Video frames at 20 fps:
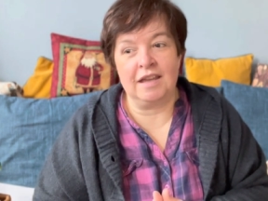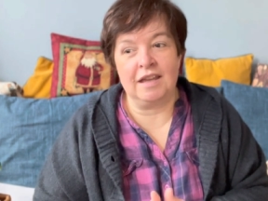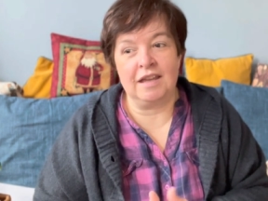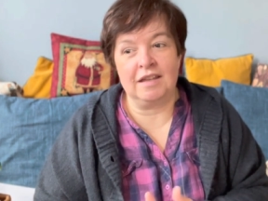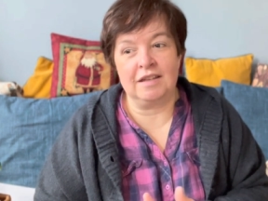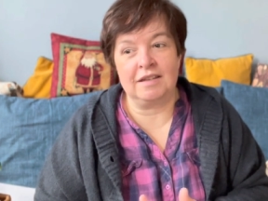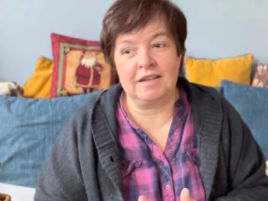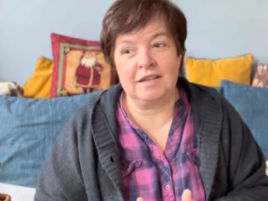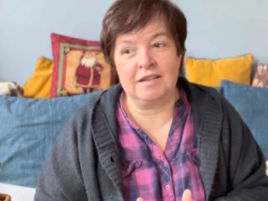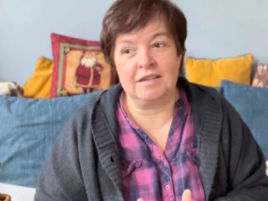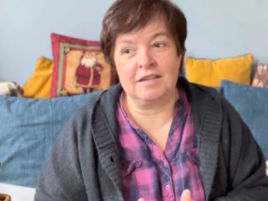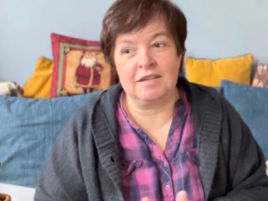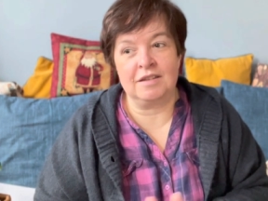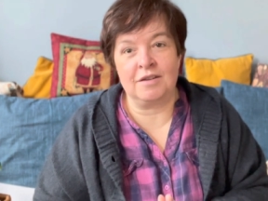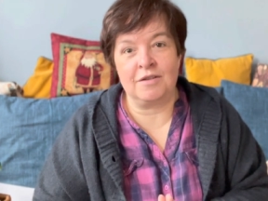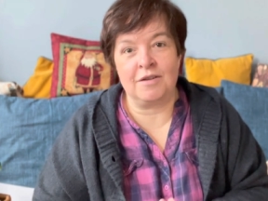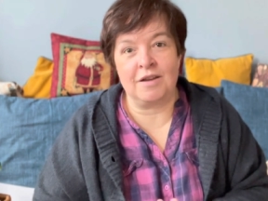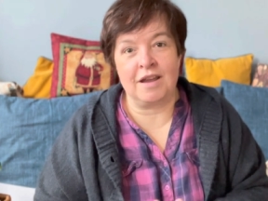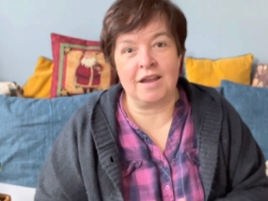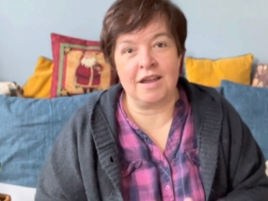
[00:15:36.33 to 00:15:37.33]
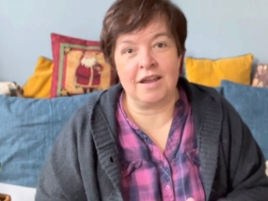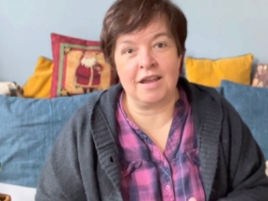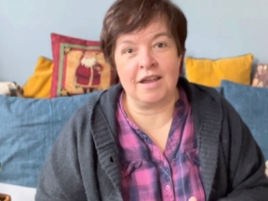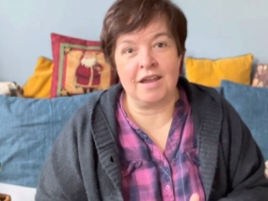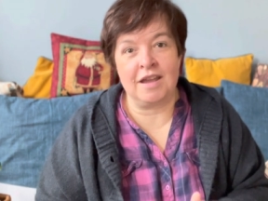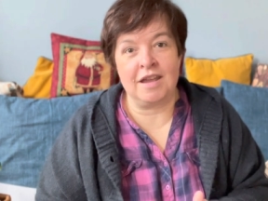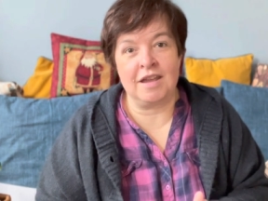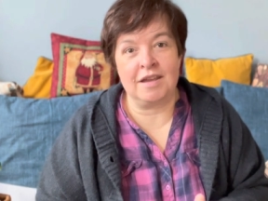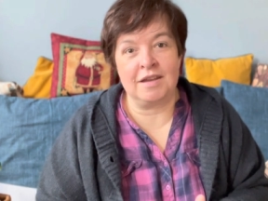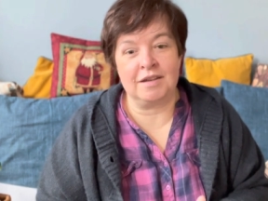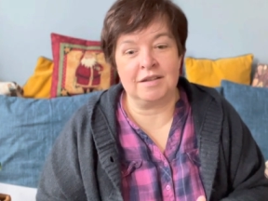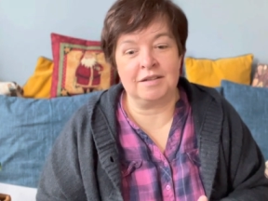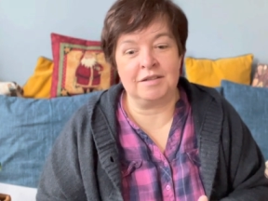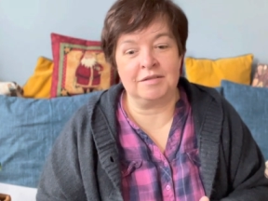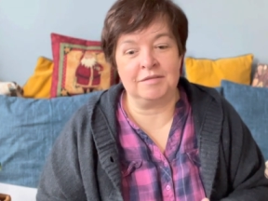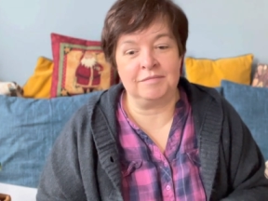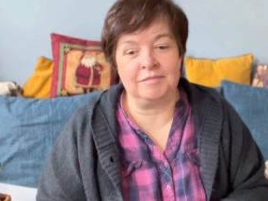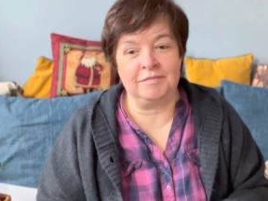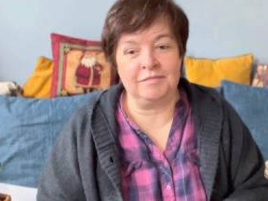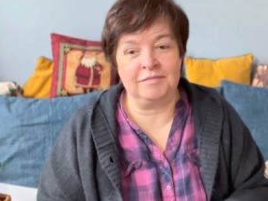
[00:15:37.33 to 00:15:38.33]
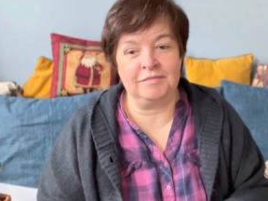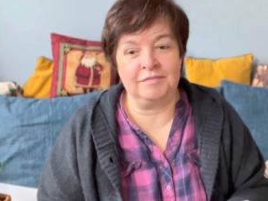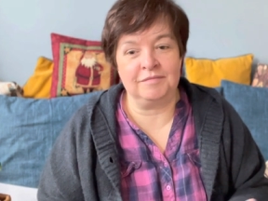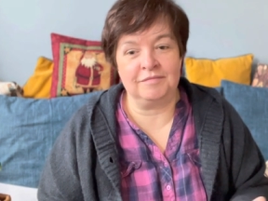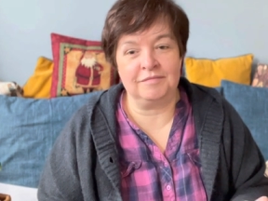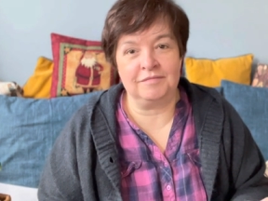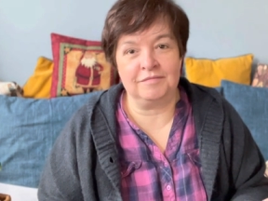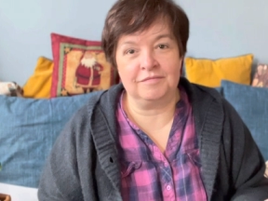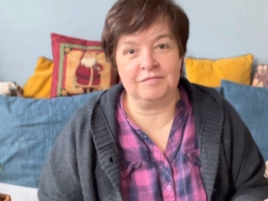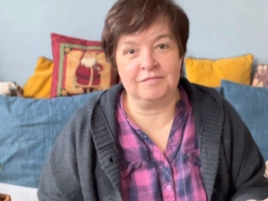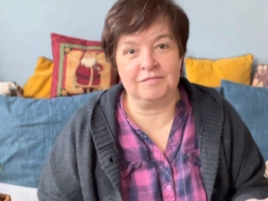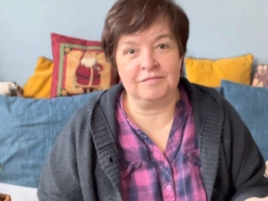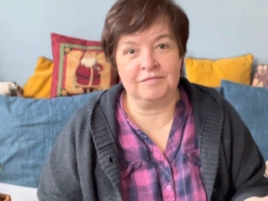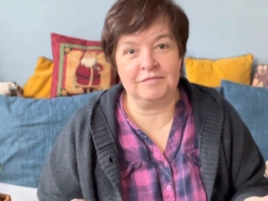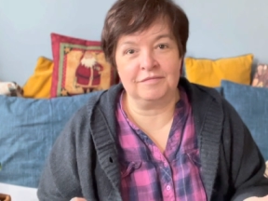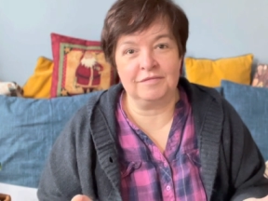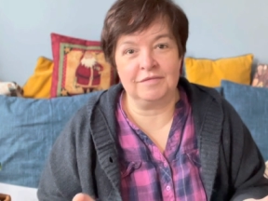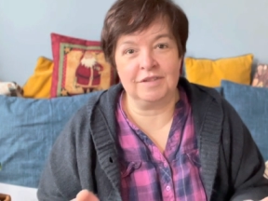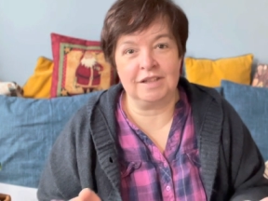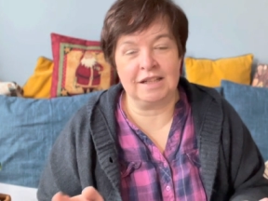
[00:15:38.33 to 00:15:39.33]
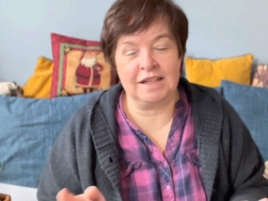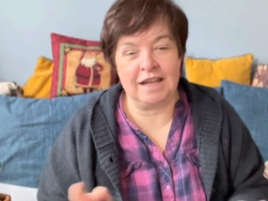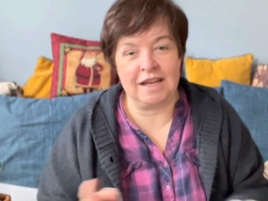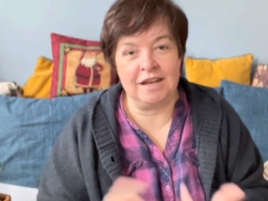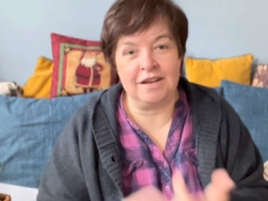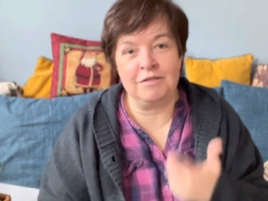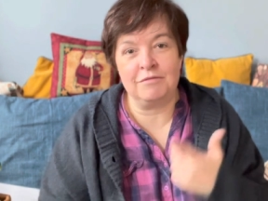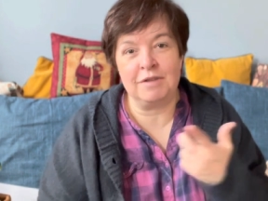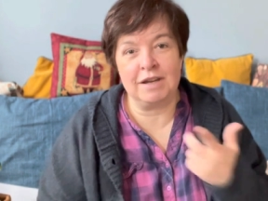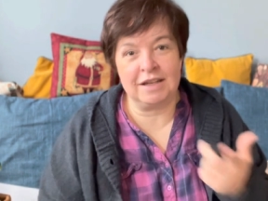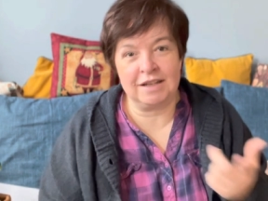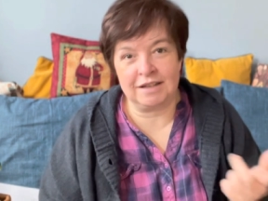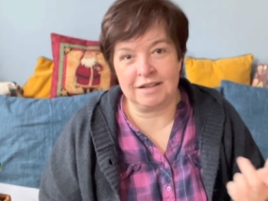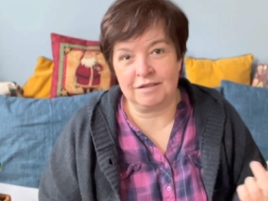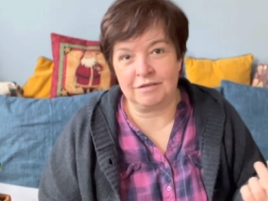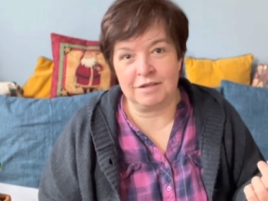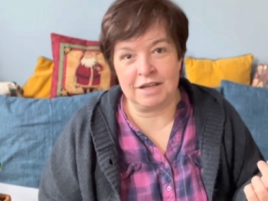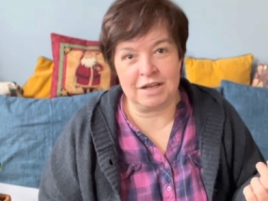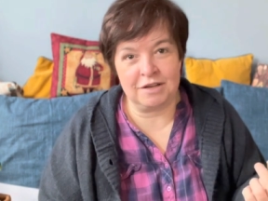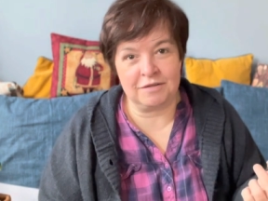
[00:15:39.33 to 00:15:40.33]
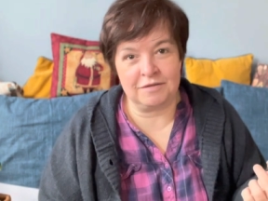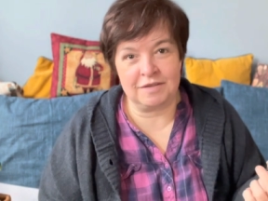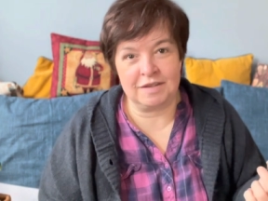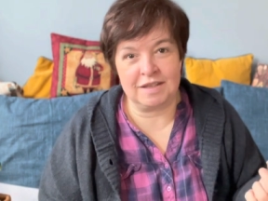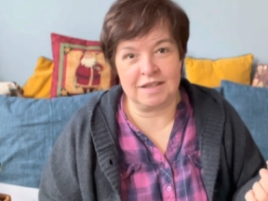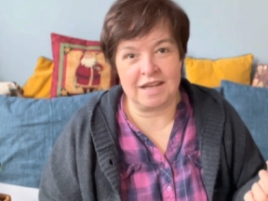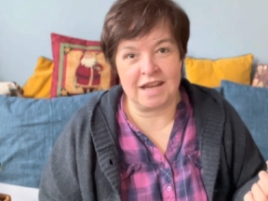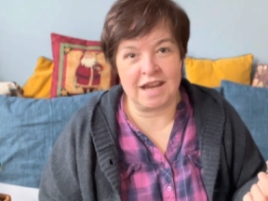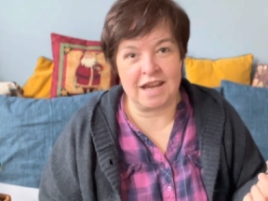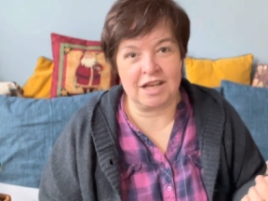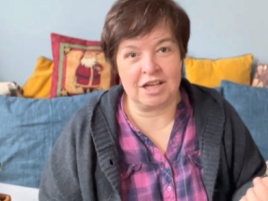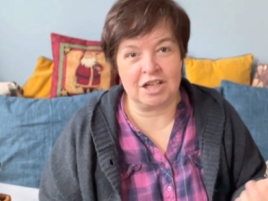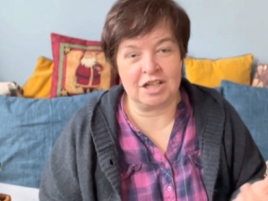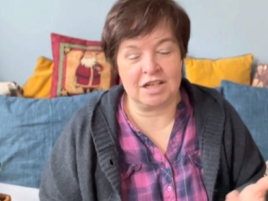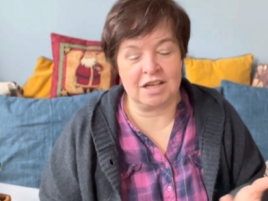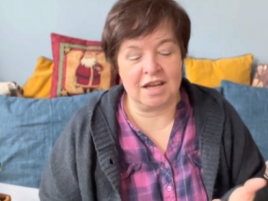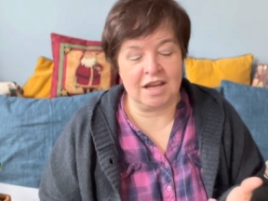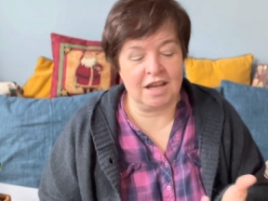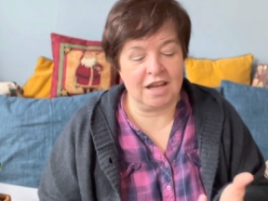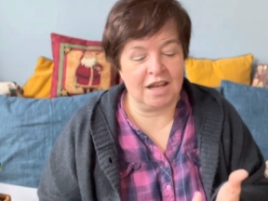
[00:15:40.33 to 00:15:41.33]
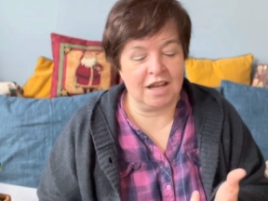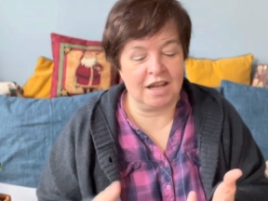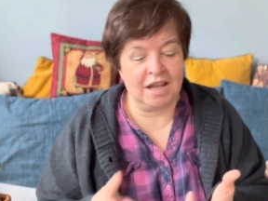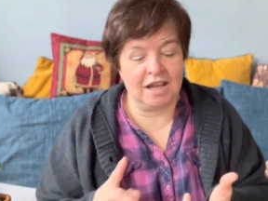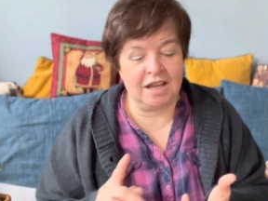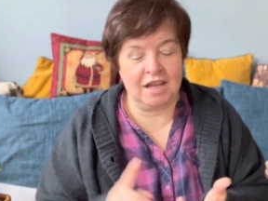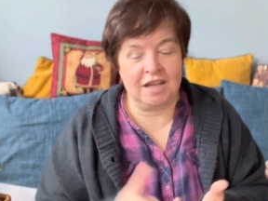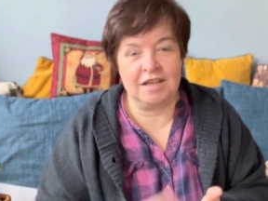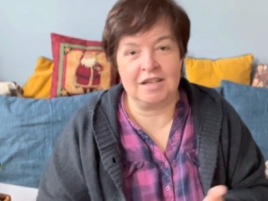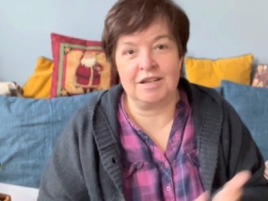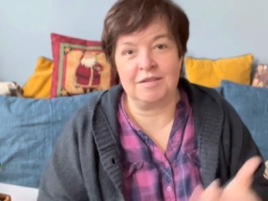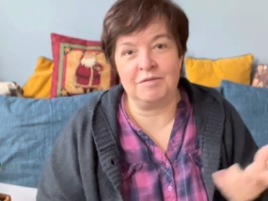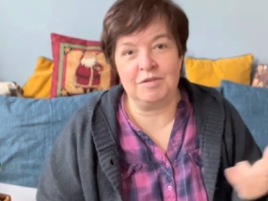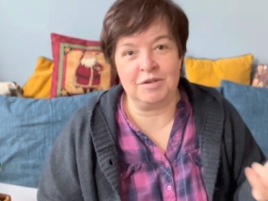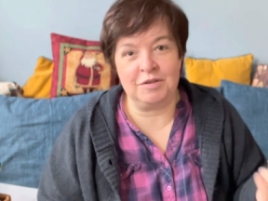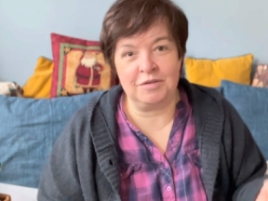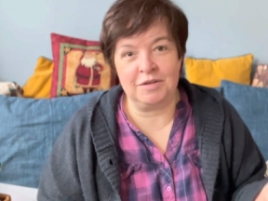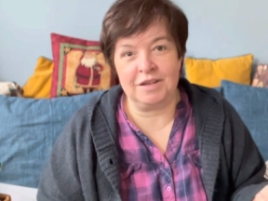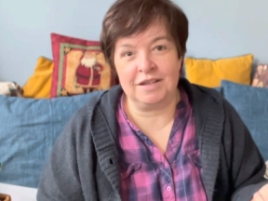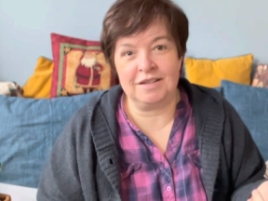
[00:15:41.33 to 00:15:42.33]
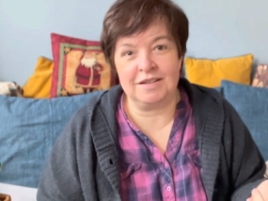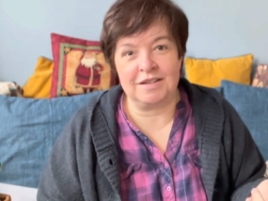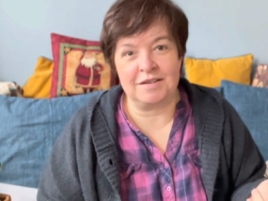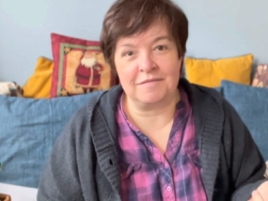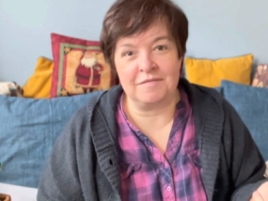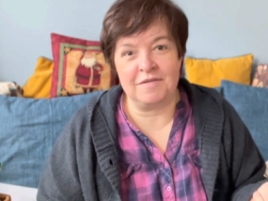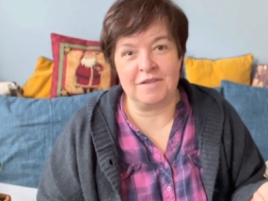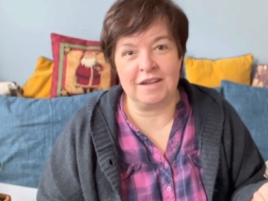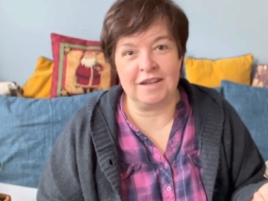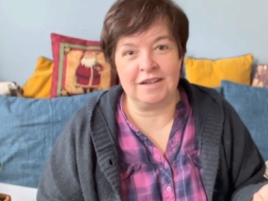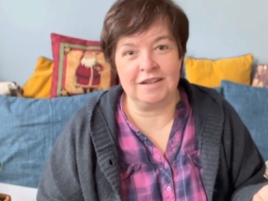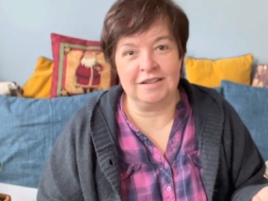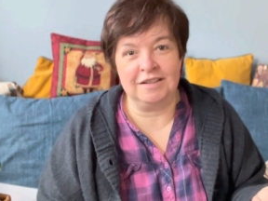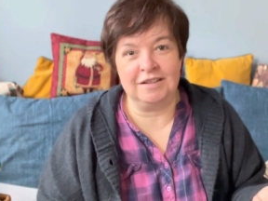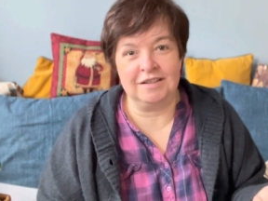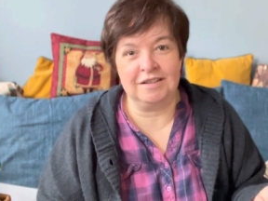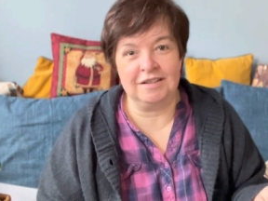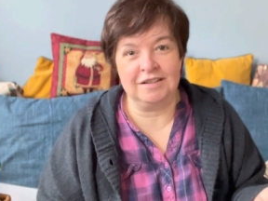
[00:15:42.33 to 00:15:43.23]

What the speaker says: And so I am getting rid of stash, and I'm doing something